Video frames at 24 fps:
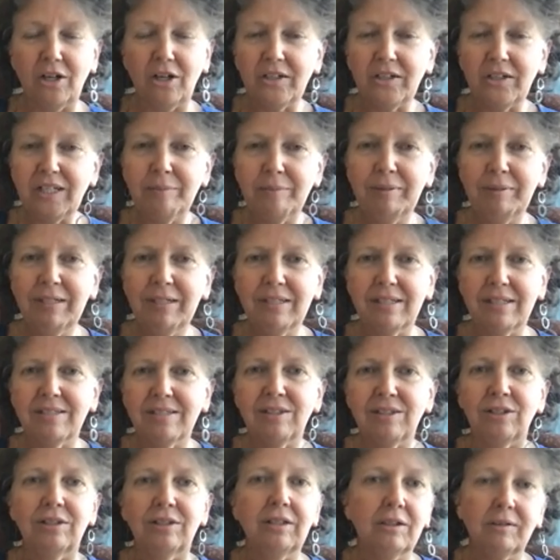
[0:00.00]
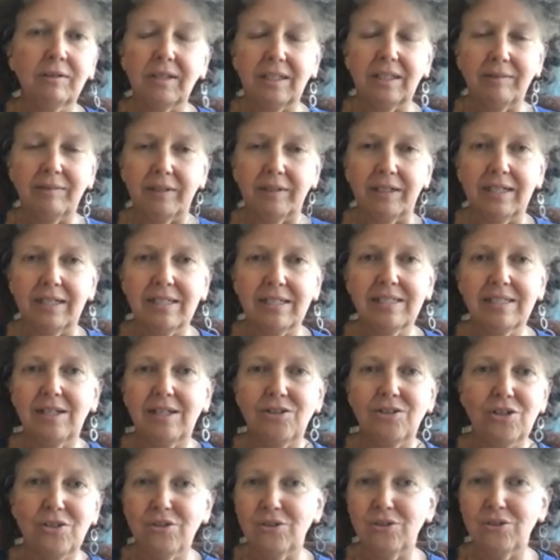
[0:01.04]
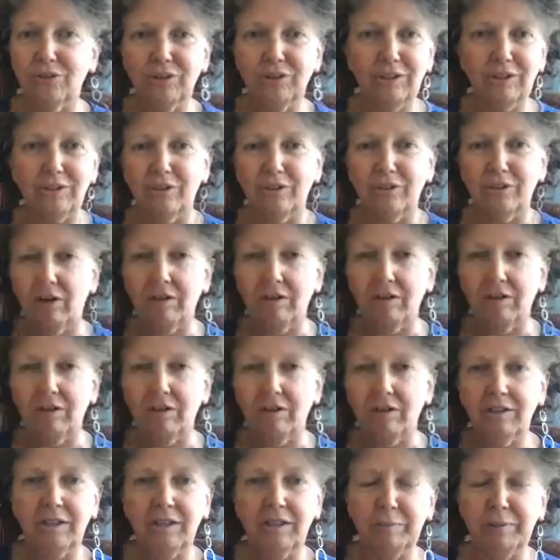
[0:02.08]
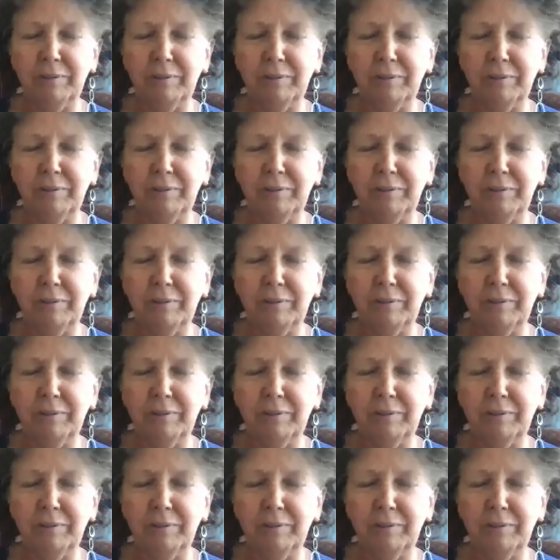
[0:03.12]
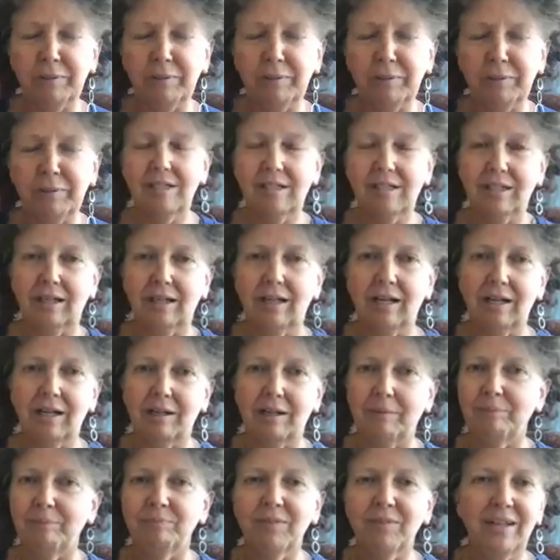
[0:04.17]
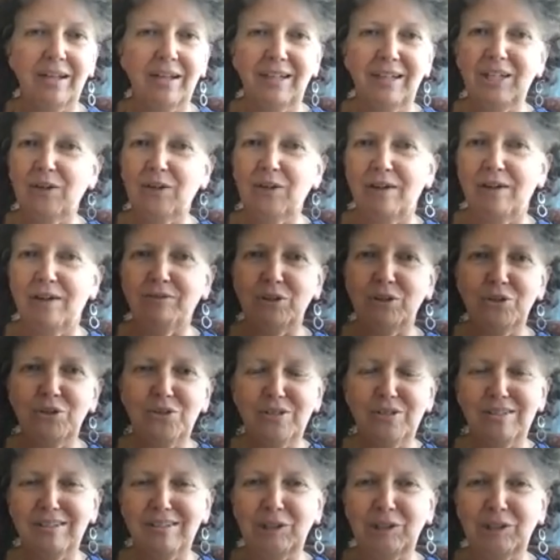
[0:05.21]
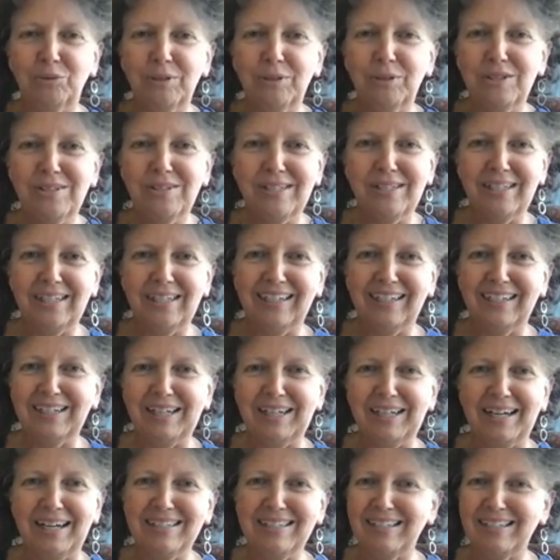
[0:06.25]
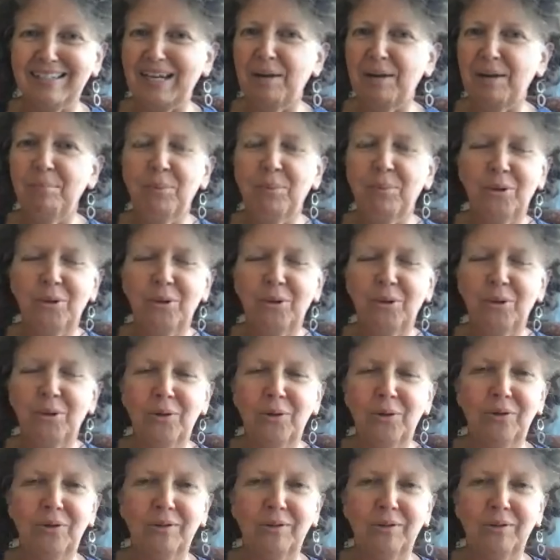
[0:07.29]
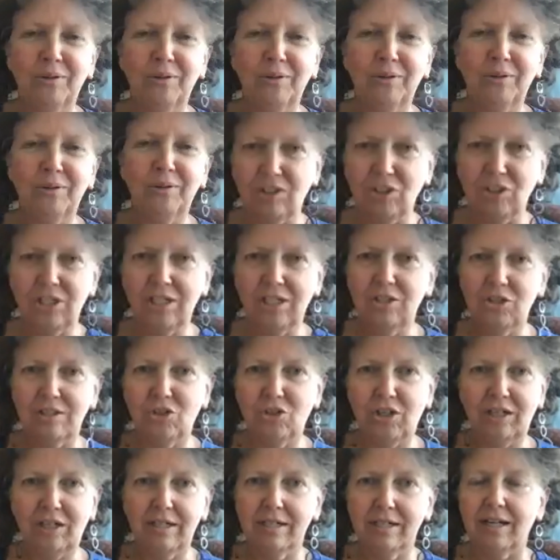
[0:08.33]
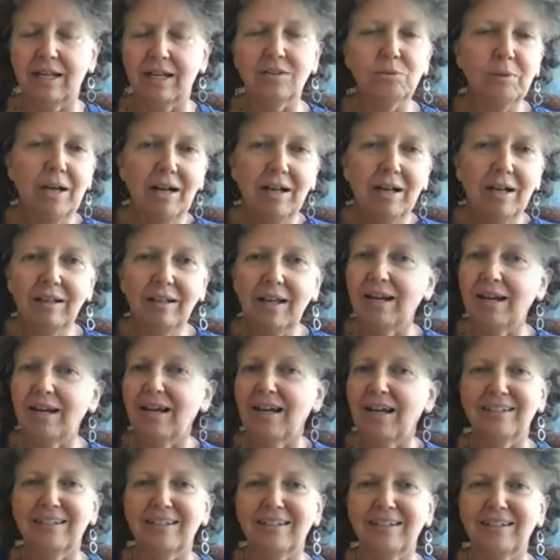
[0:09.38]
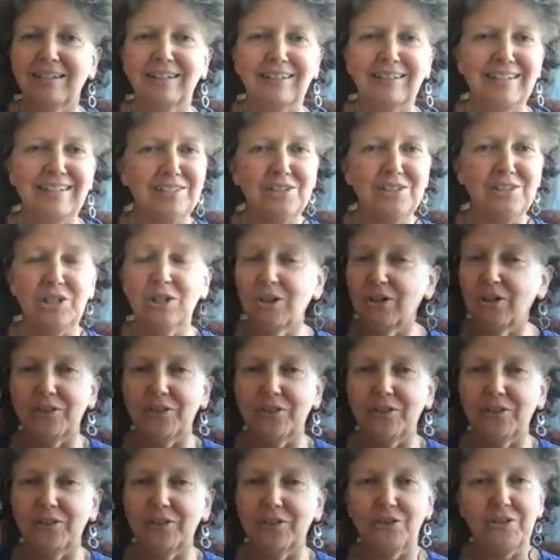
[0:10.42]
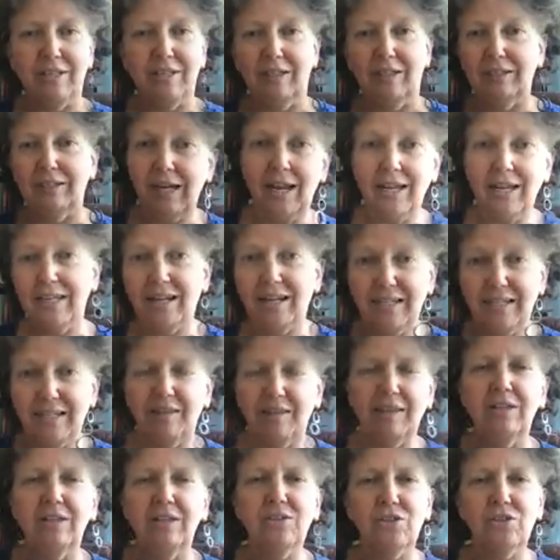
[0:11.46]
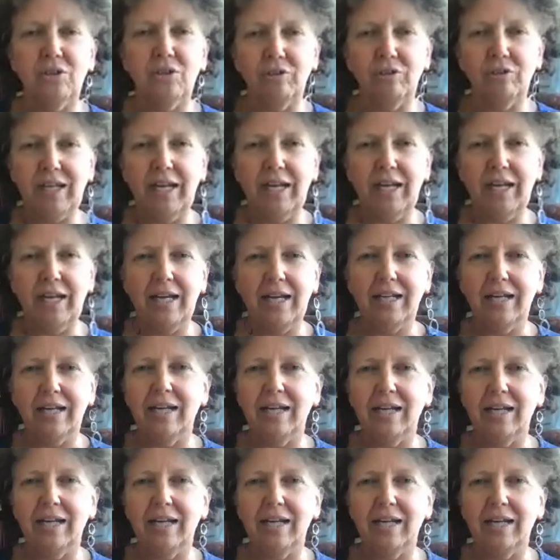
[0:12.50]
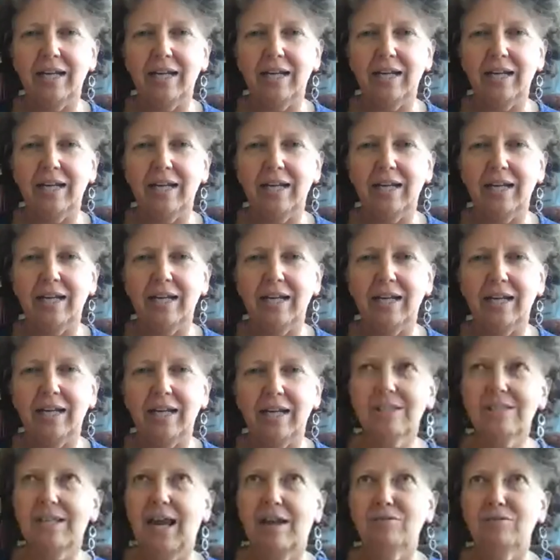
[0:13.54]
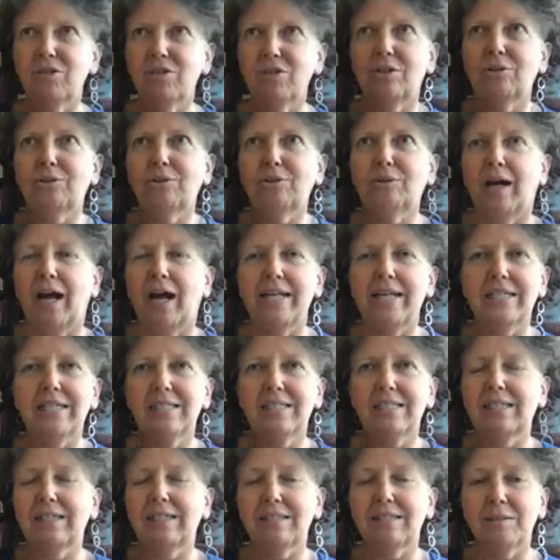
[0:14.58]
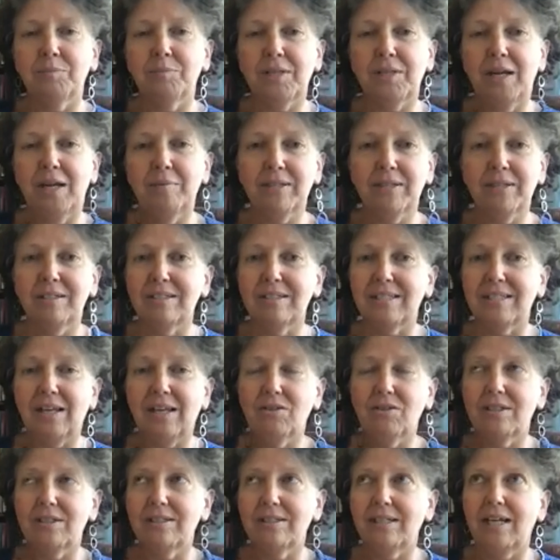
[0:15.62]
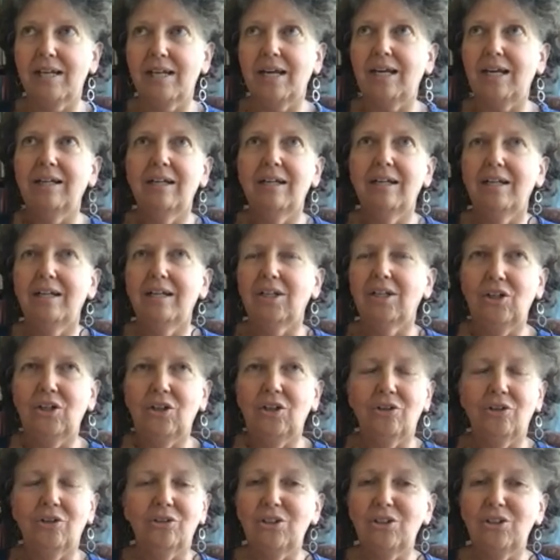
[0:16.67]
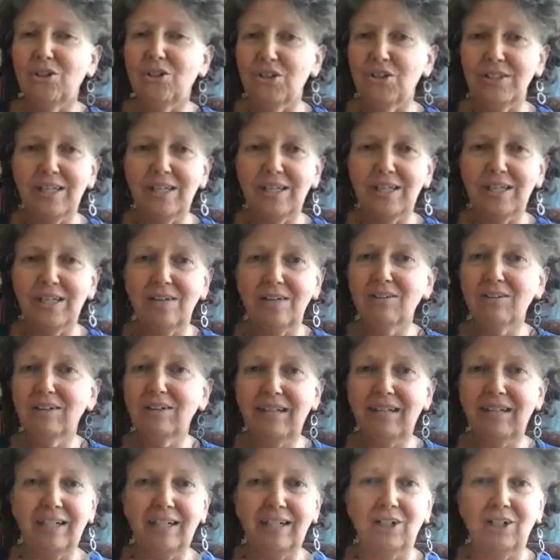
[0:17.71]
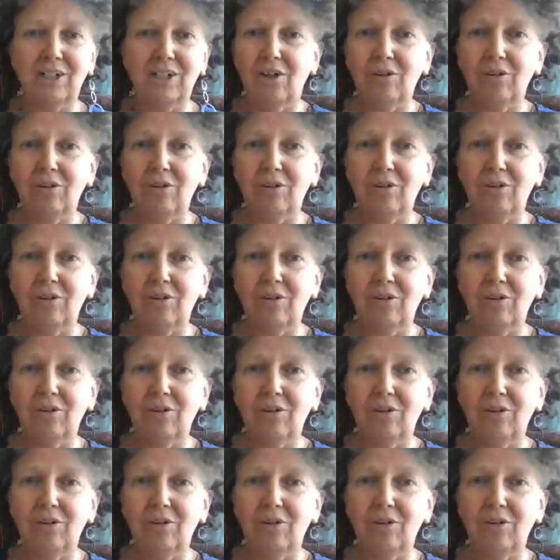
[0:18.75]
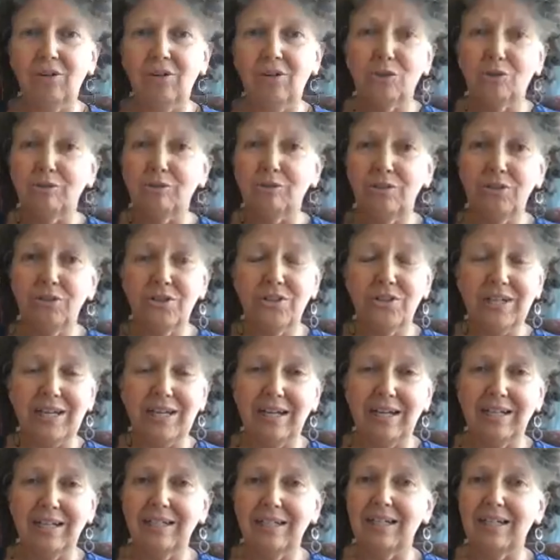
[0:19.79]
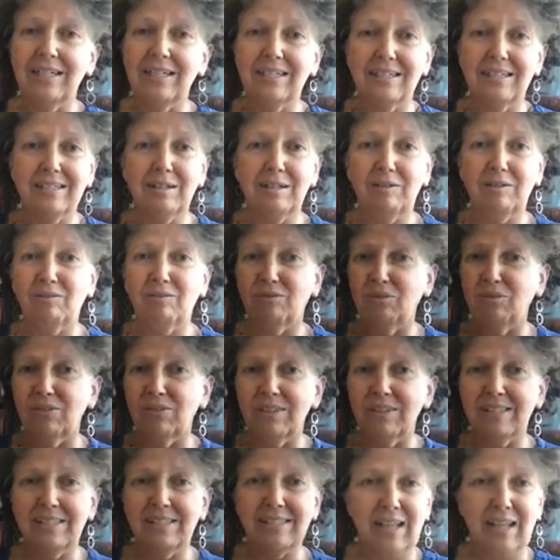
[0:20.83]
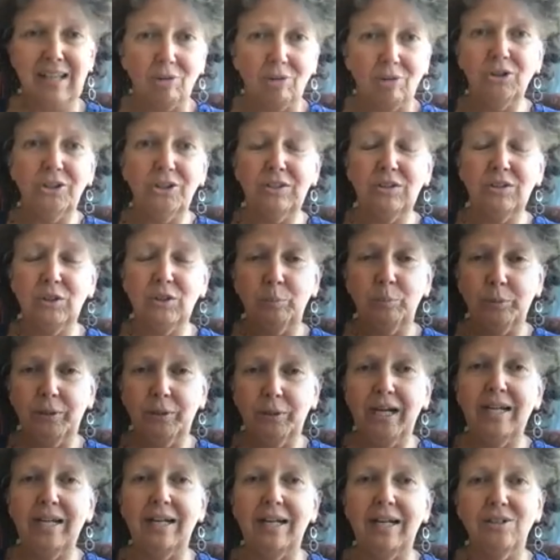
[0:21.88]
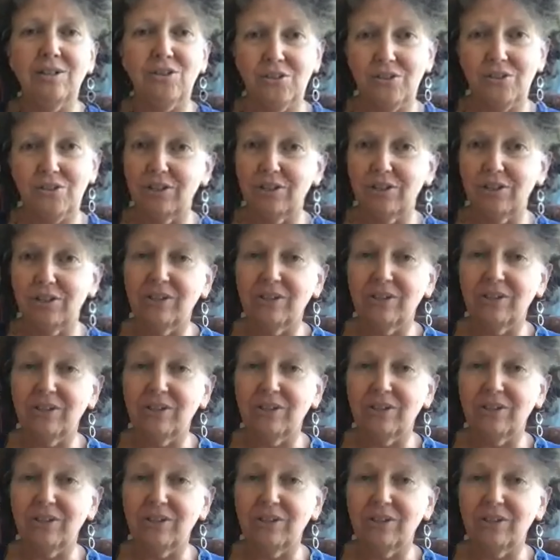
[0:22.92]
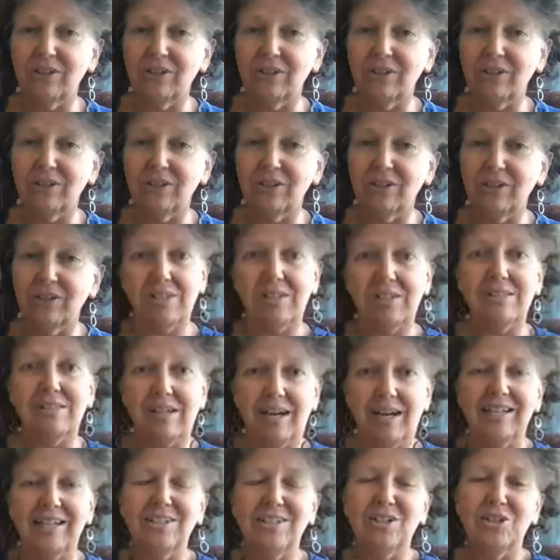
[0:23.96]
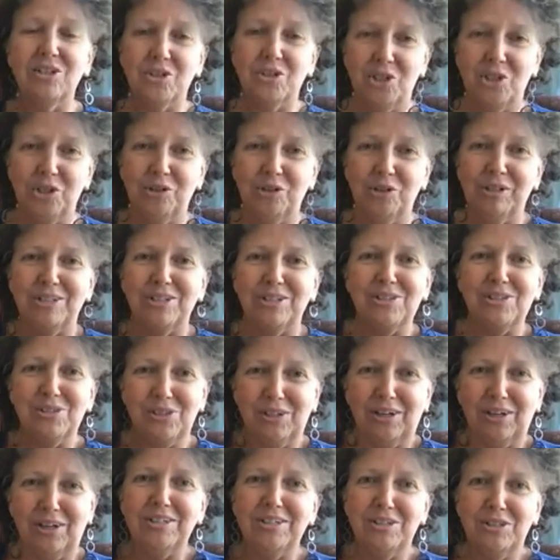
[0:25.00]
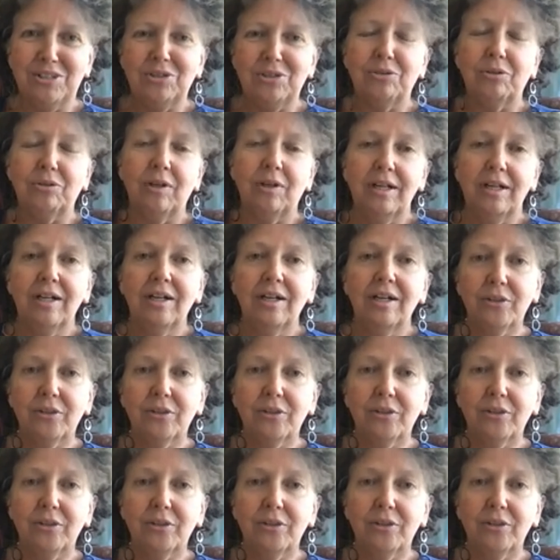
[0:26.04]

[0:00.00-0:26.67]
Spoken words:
argument doesn't go anywhere. It's such a circular argument. And even with the linguistic, I've used this linguistic example like Chia just shared as well. And it's still, they're just like, yeah. They just don't get it. And it's like, I just think sometimes I just have to say, you just have to let it go and just decide that you don't understand it. It doesn't sound good in your brain and you still have to do it. Just decide to do it. Decide to do